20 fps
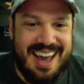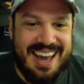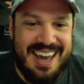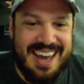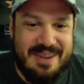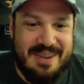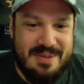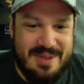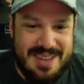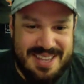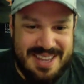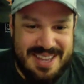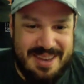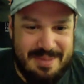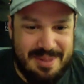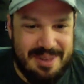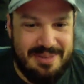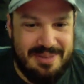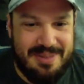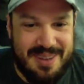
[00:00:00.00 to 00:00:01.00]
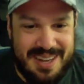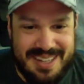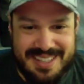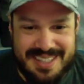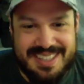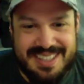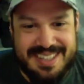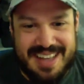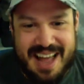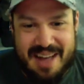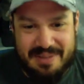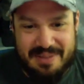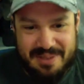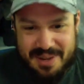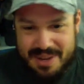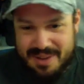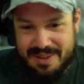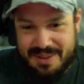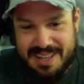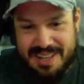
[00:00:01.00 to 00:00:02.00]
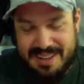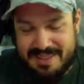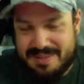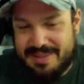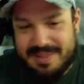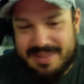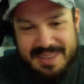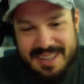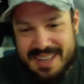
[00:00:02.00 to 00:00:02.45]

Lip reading: I can redeem the funds after you leave